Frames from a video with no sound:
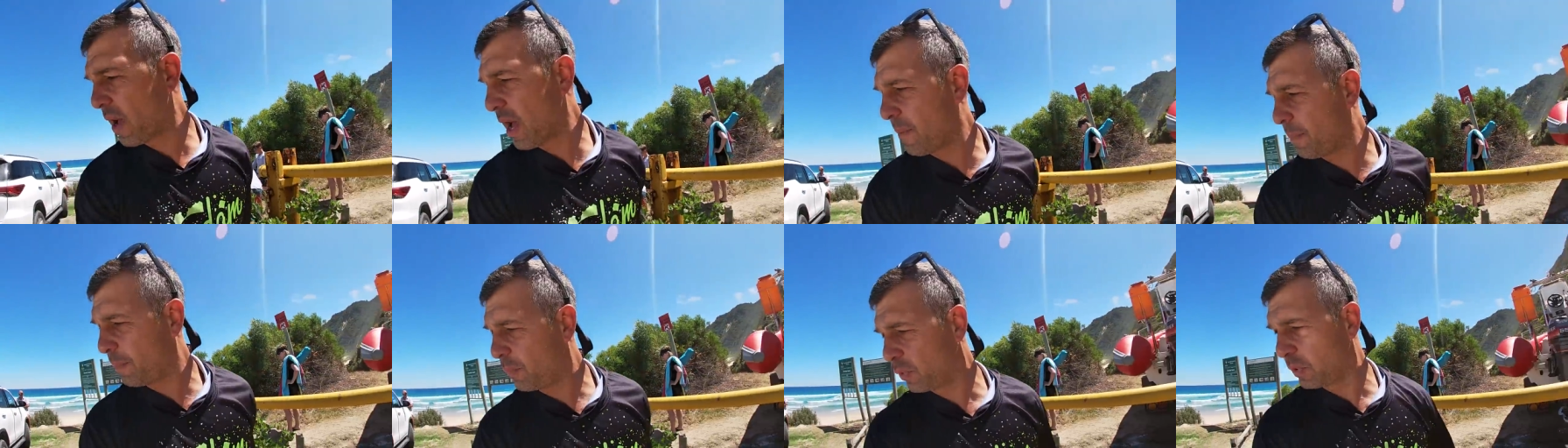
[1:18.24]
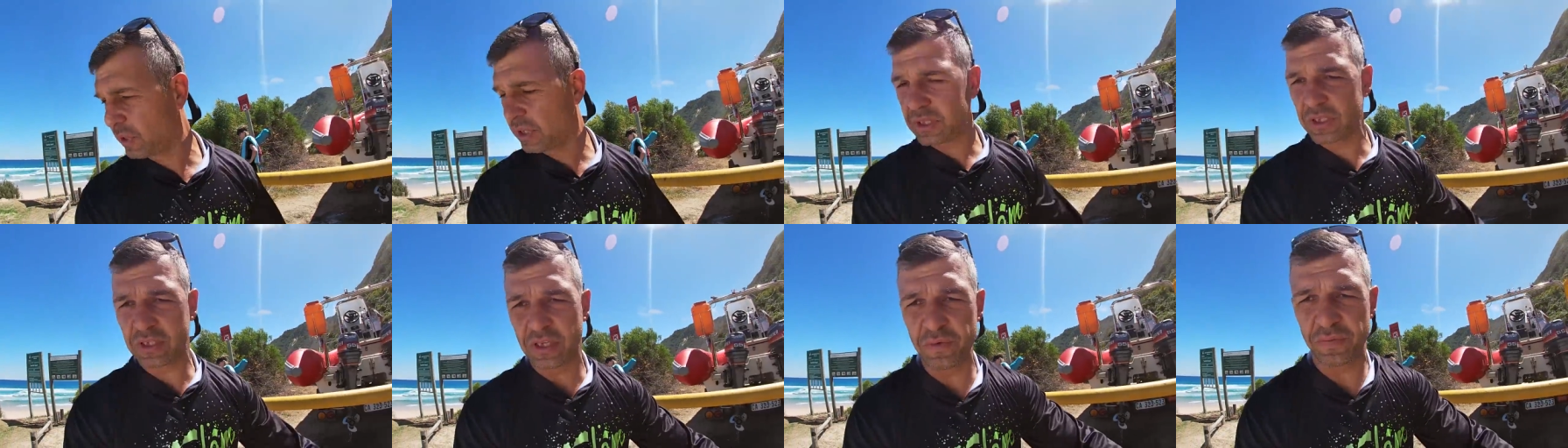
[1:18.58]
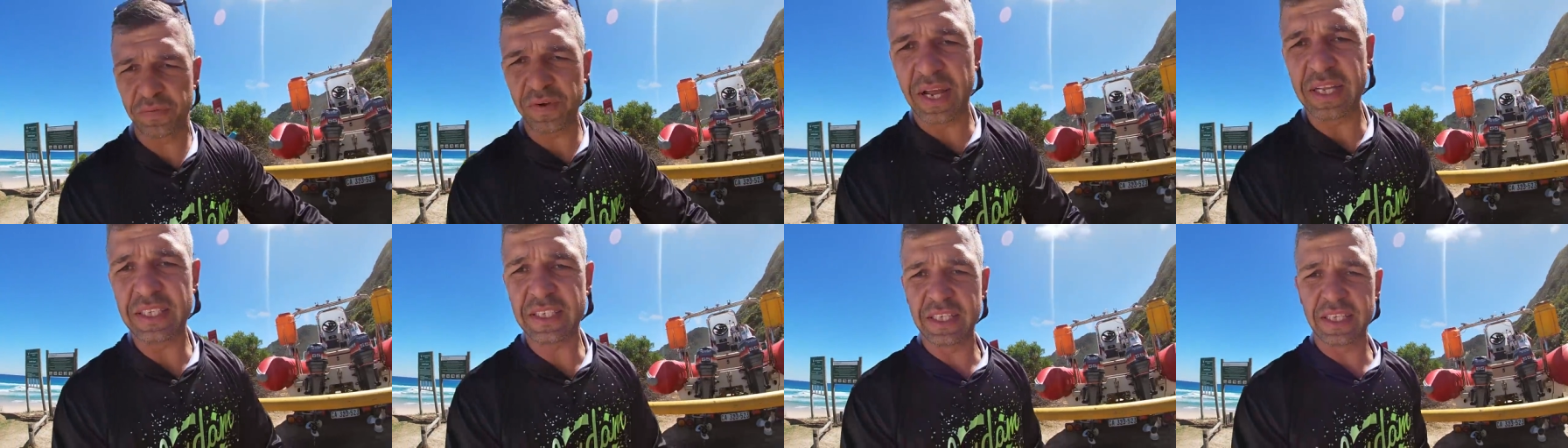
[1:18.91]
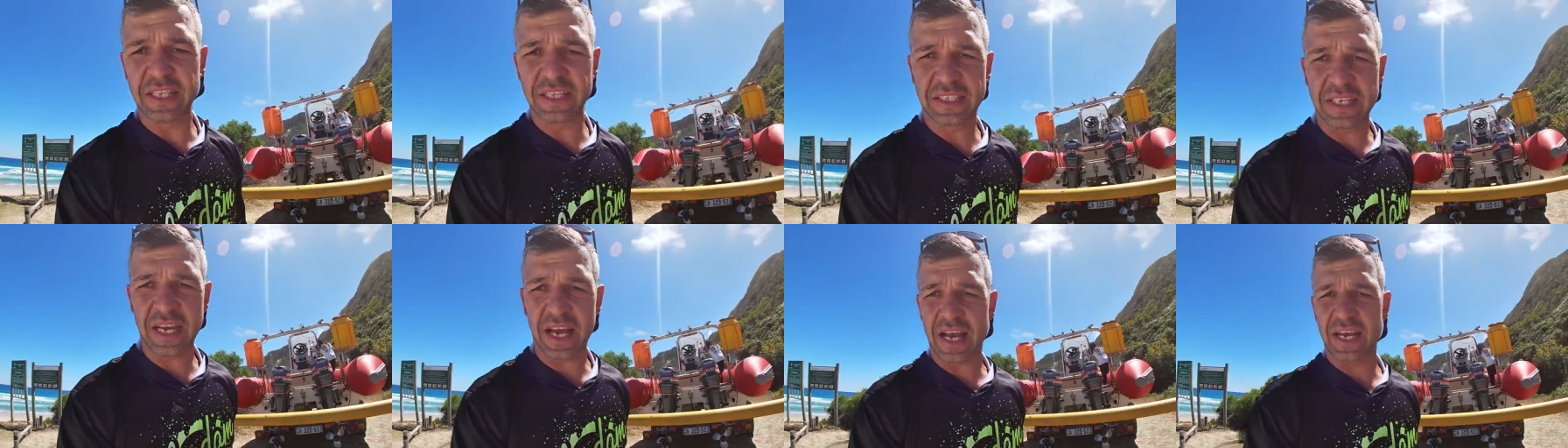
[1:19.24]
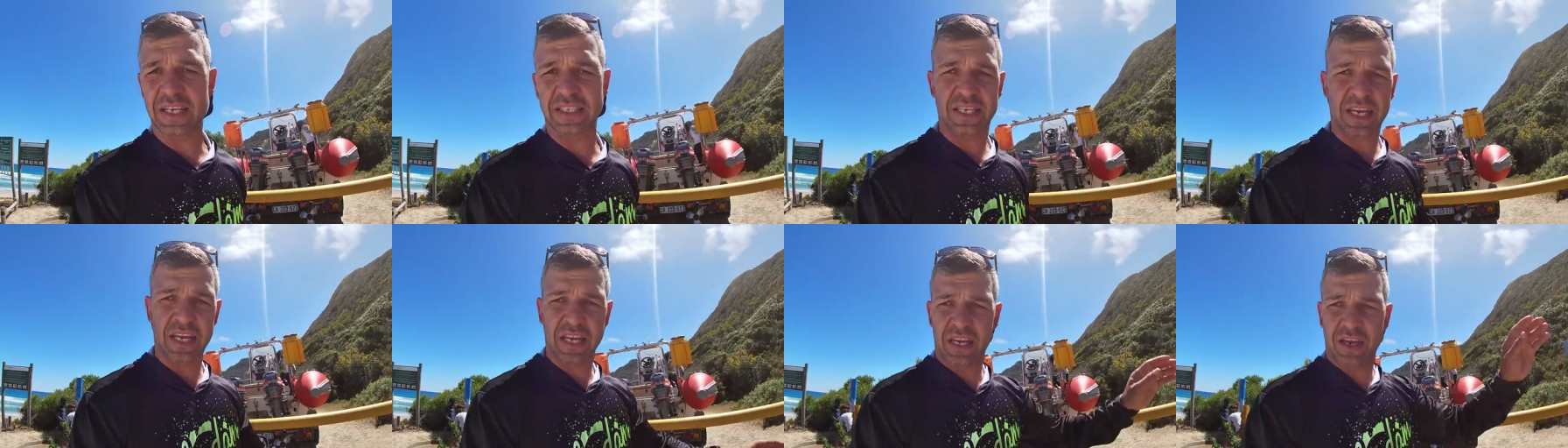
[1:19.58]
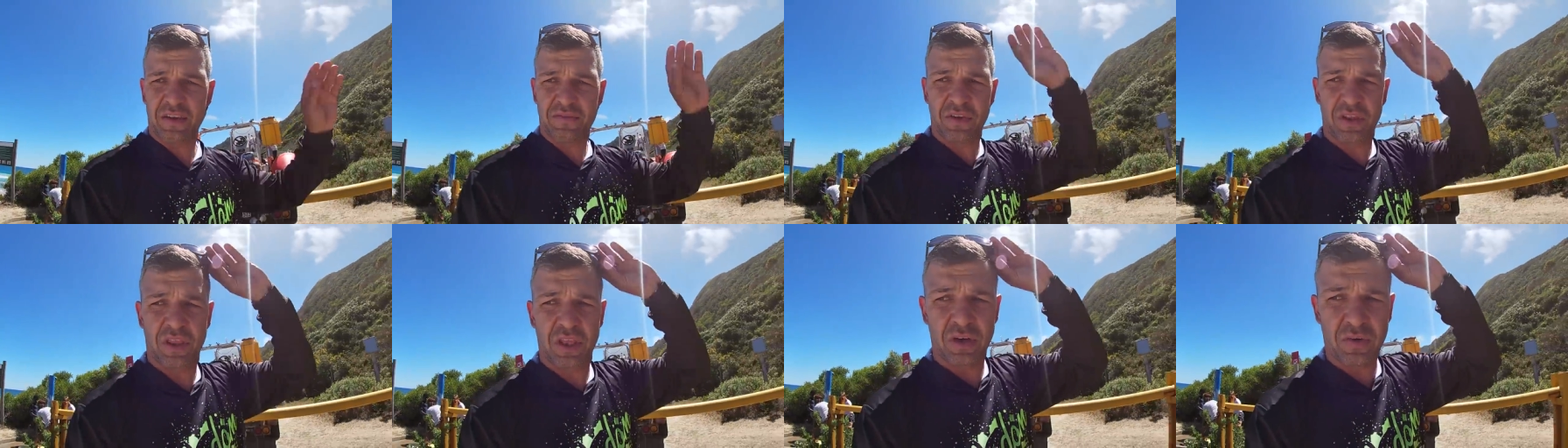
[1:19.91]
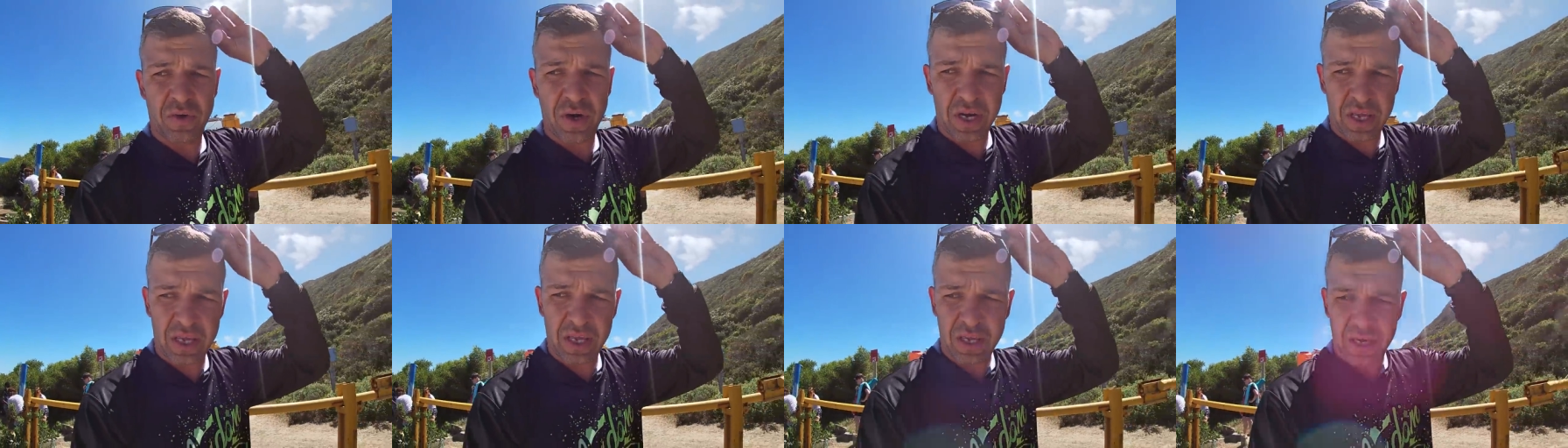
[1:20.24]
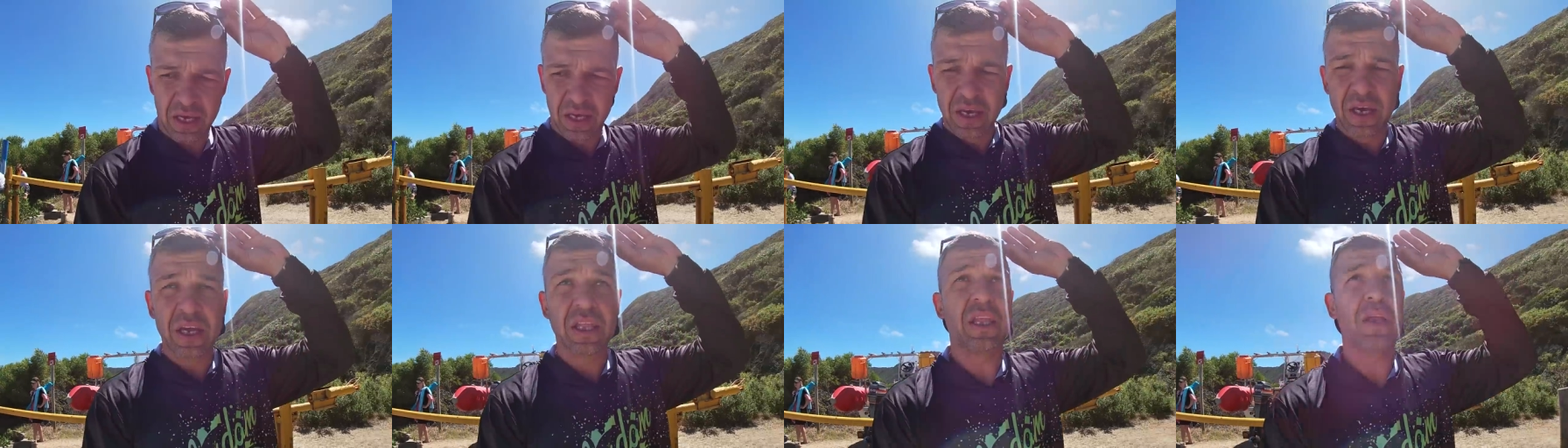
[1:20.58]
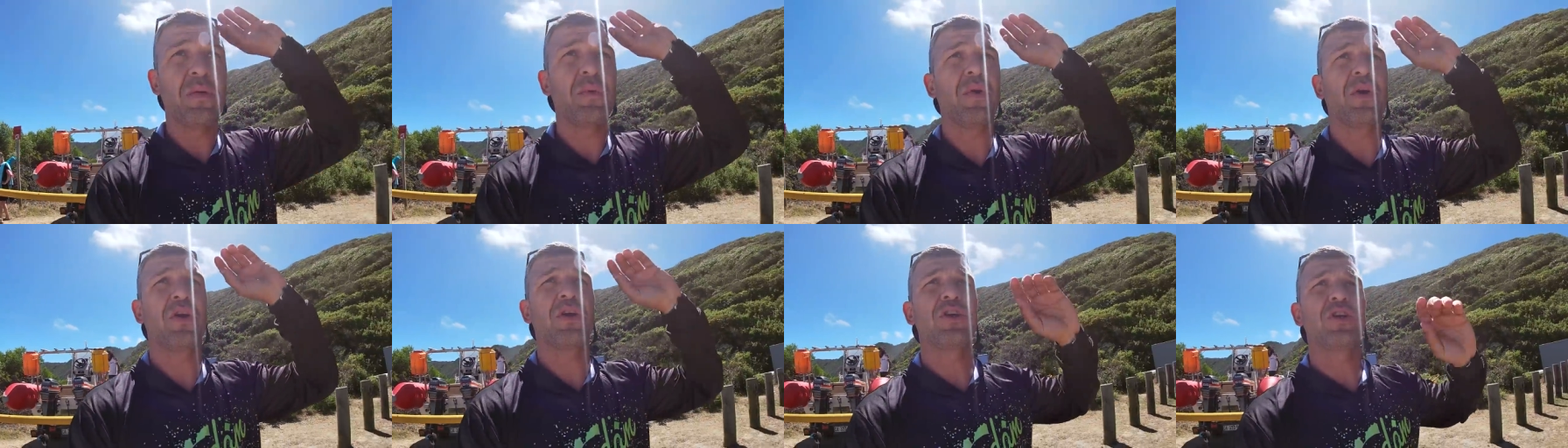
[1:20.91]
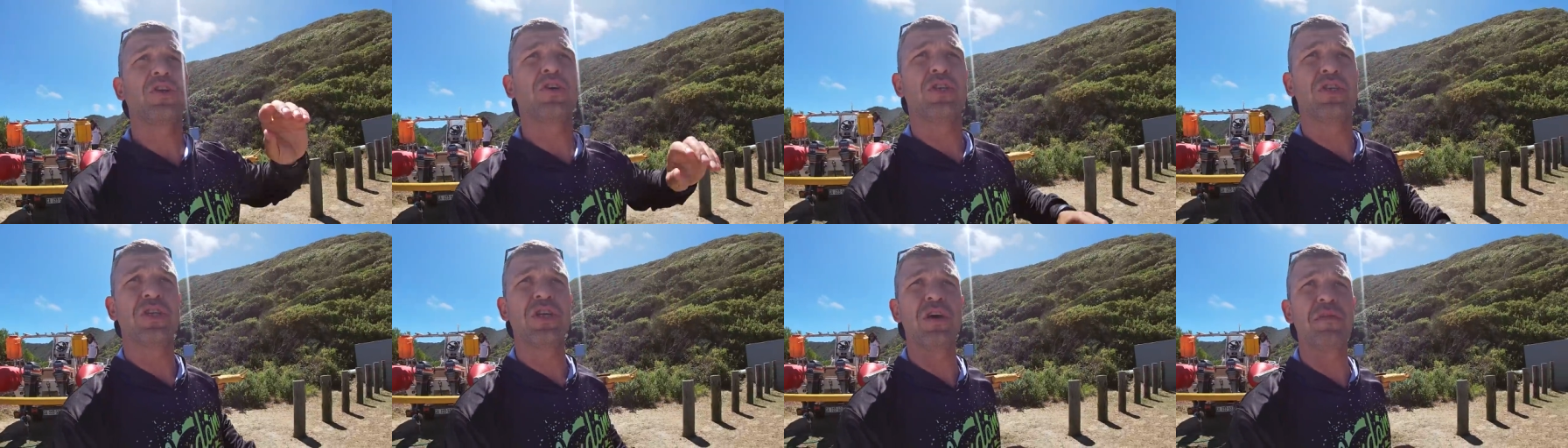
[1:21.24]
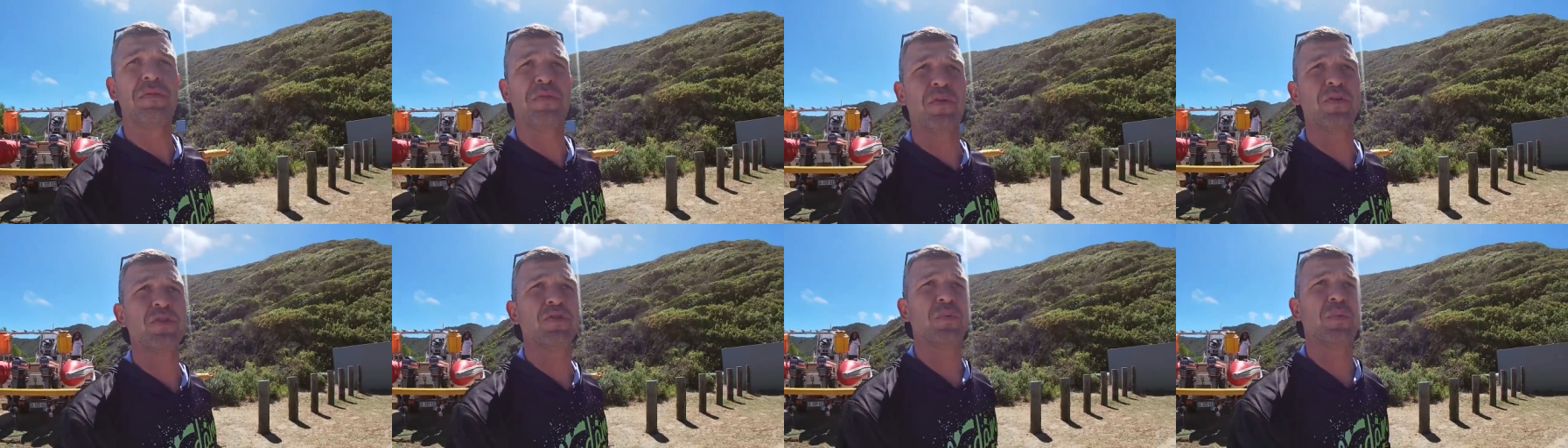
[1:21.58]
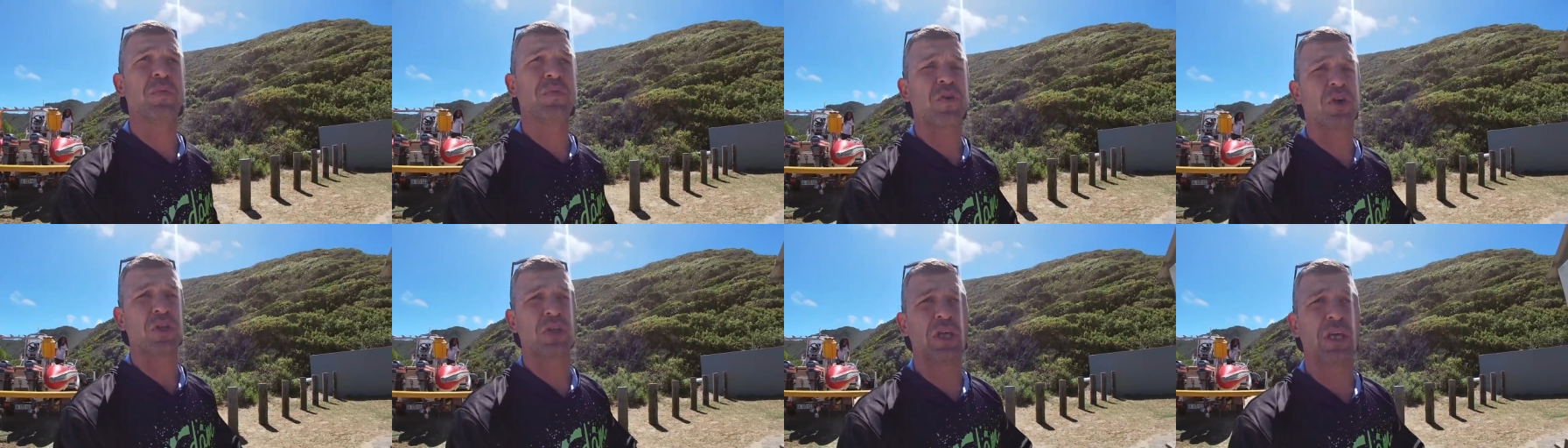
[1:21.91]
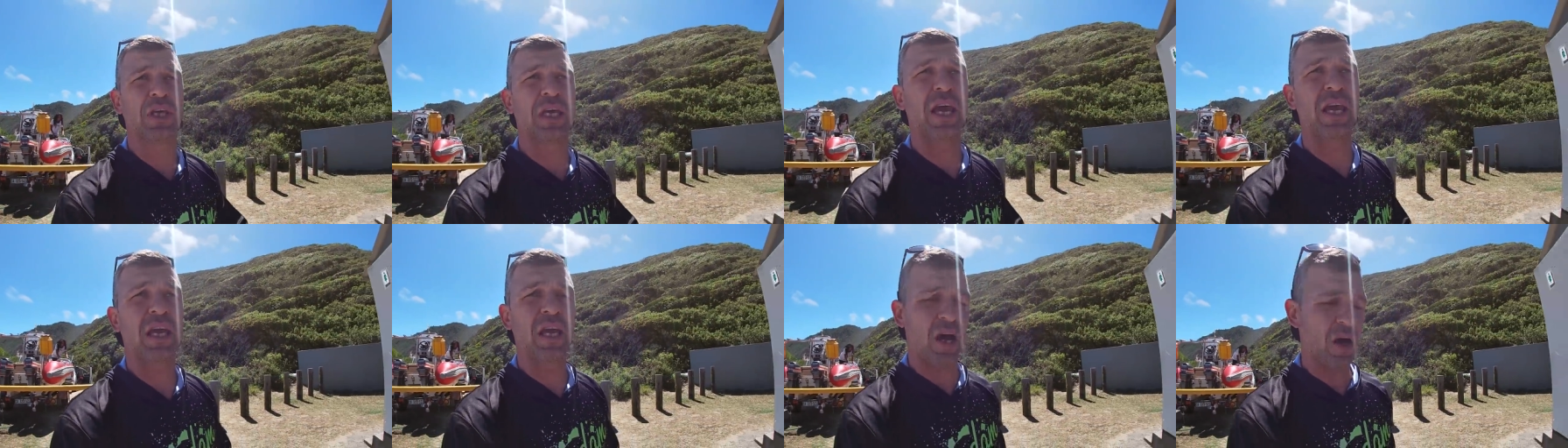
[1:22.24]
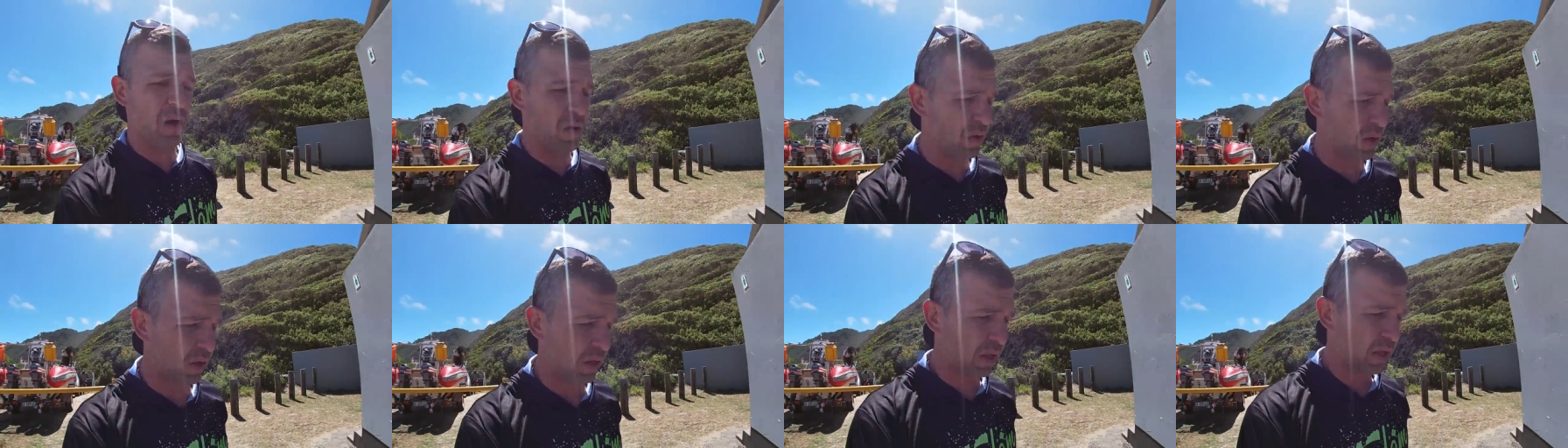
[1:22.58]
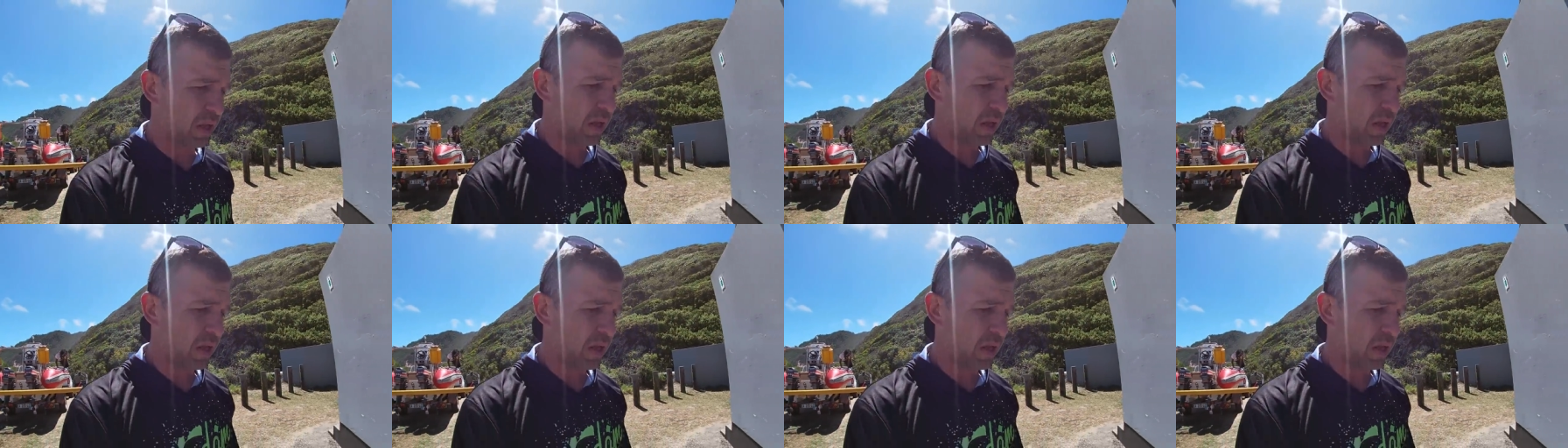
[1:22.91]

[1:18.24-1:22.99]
up, we're deflating the tires, getting everything ready. Then we're gonna do a surf launch, we've got the geckos.